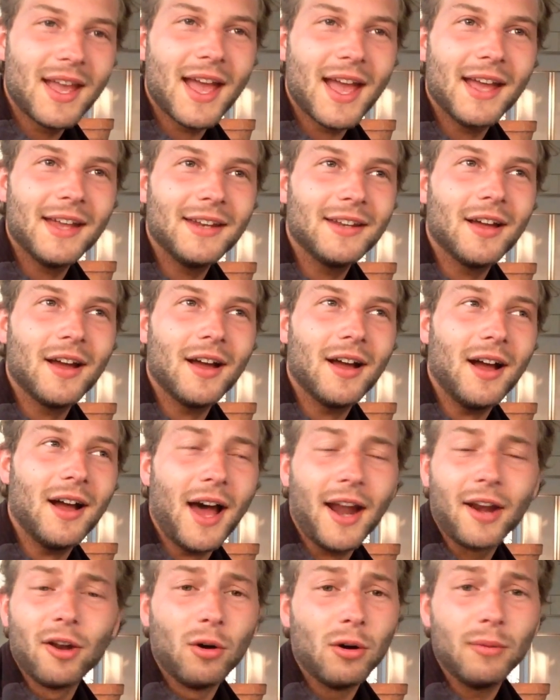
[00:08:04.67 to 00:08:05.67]
And uh, I
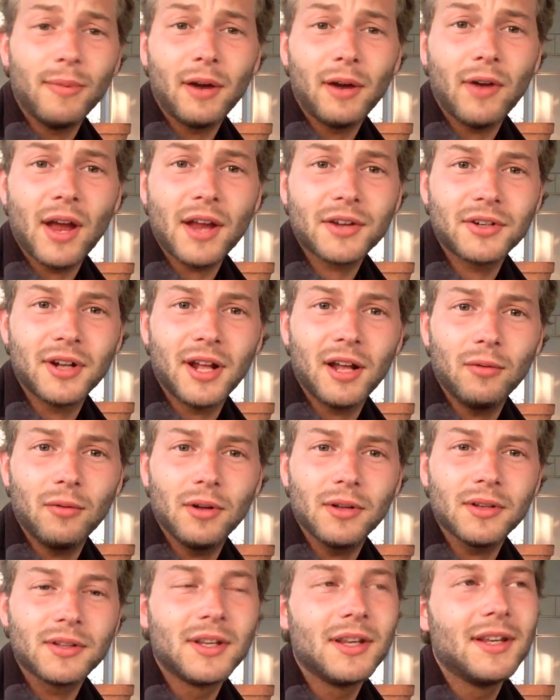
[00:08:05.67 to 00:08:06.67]
don't know what my rationale
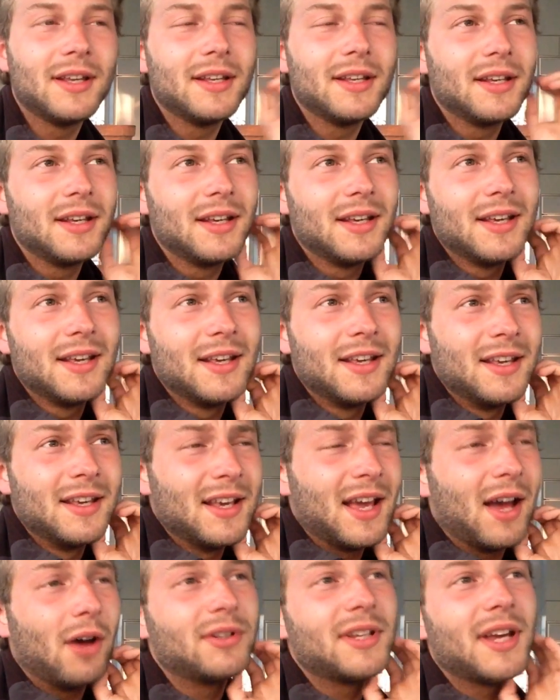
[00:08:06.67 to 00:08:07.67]
was.
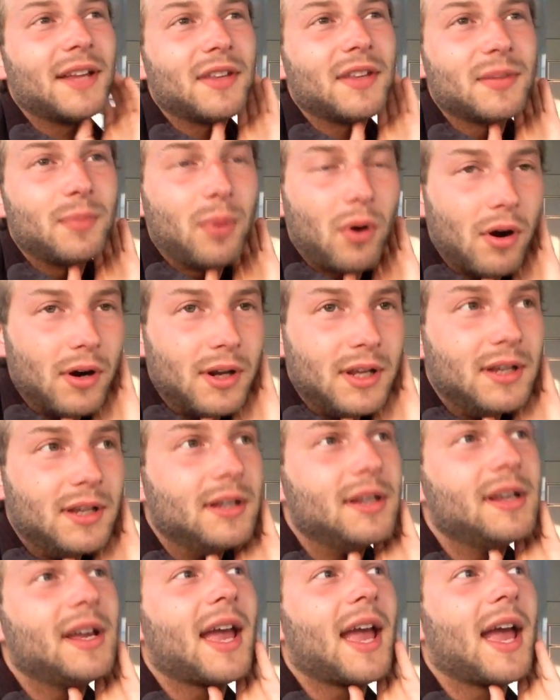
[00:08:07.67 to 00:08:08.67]
I was at this party,
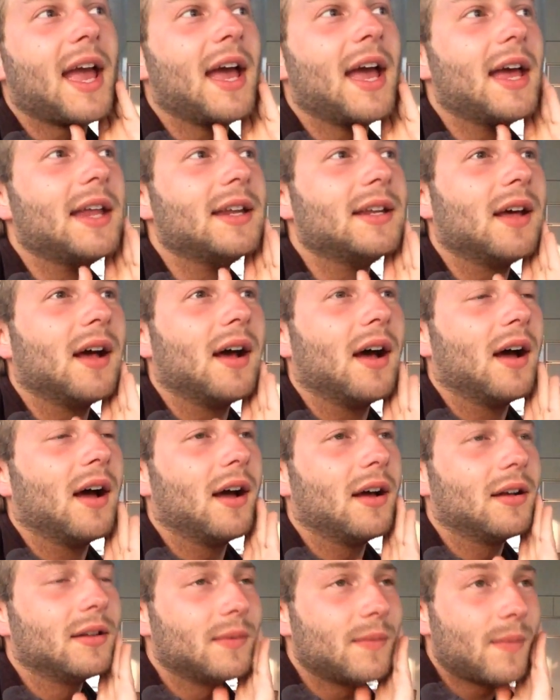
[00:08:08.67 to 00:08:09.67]
and uh,
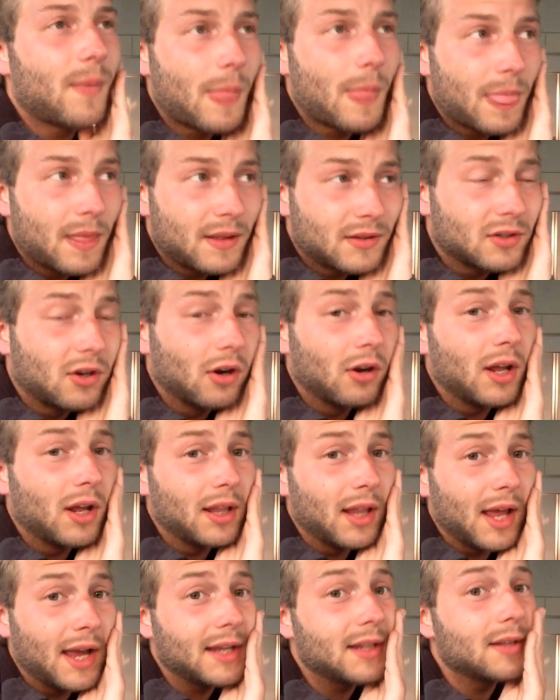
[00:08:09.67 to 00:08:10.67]
this girl I
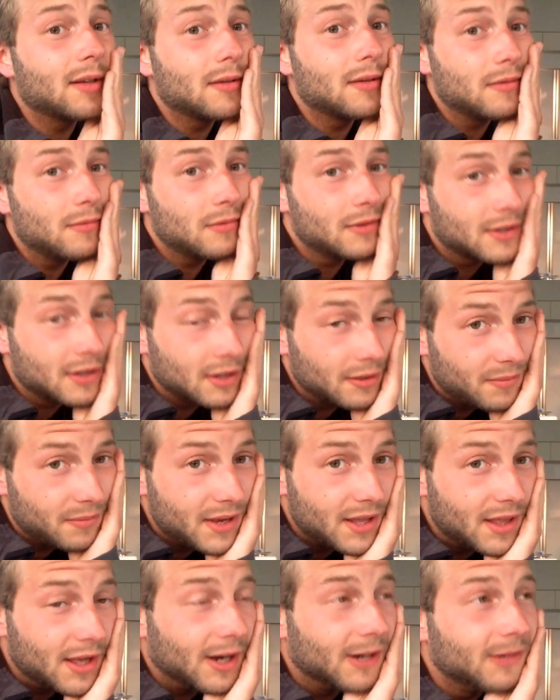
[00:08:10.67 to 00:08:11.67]
liked was going to be
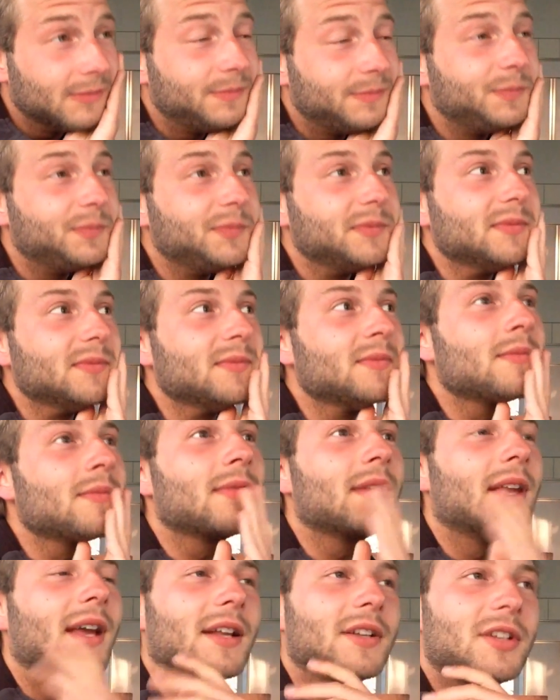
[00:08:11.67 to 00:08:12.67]
there,
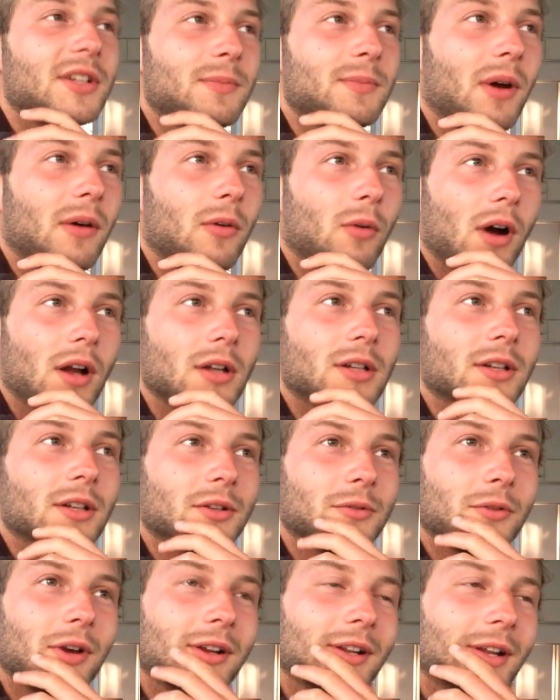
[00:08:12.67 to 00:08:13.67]
and she's probably watching this
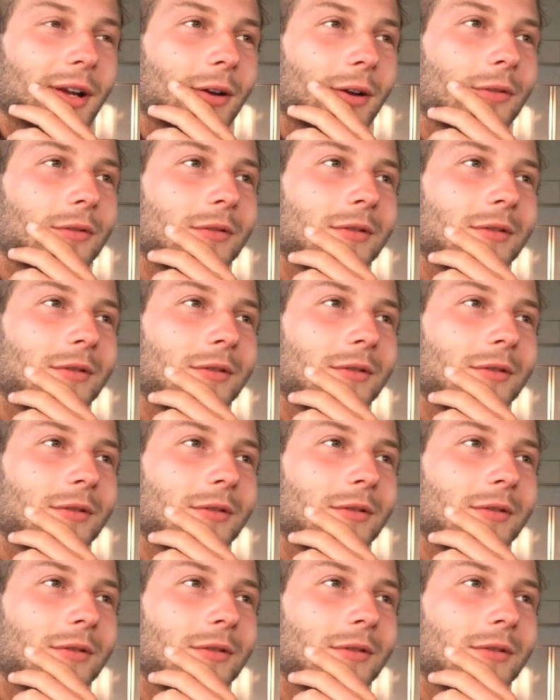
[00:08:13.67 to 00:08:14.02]
right now.